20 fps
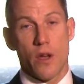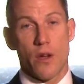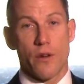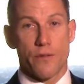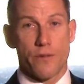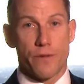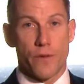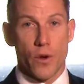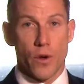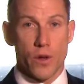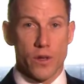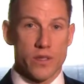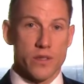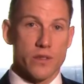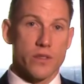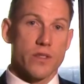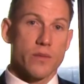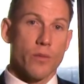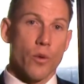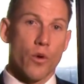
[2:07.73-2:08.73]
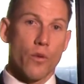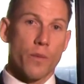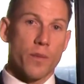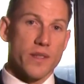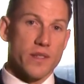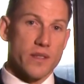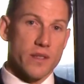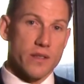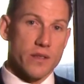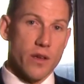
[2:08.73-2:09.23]
First, small
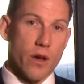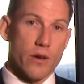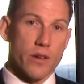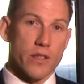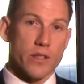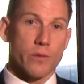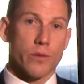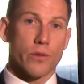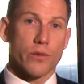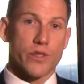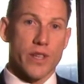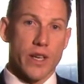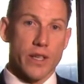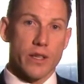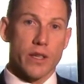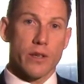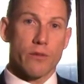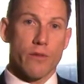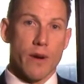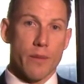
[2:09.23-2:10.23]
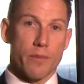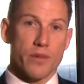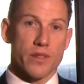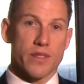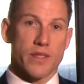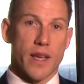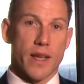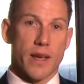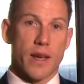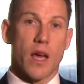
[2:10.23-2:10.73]
business owners will generally
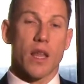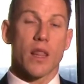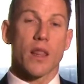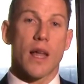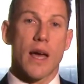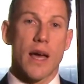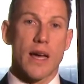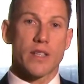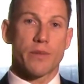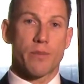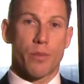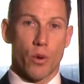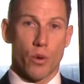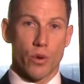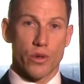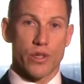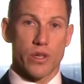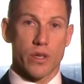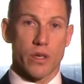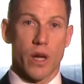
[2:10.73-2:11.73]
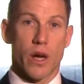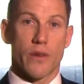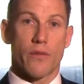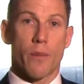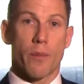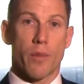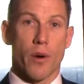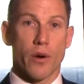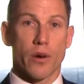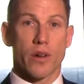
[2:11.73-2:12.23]
represent a large portion of a
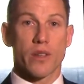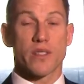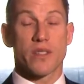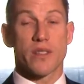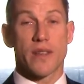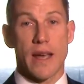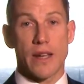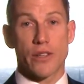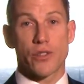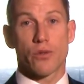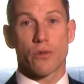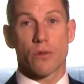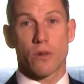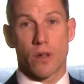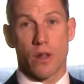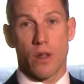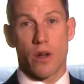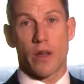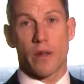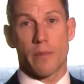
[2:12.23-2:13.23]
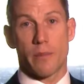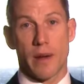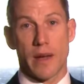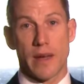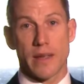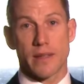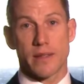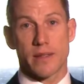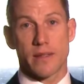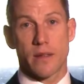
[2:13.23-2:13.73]
broker's natural client
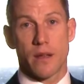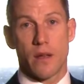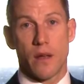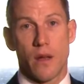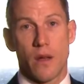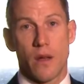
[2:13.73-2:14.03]
base.